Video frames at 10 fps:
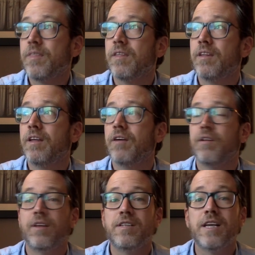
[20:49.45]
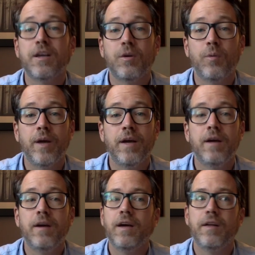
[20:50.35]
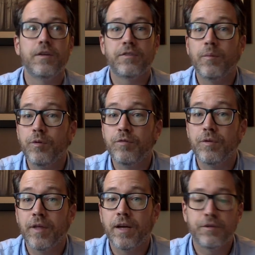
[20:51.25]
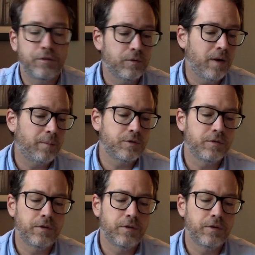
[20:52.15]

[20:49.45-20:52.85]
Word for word: that they are then taken away, and that some would view that as the rapture.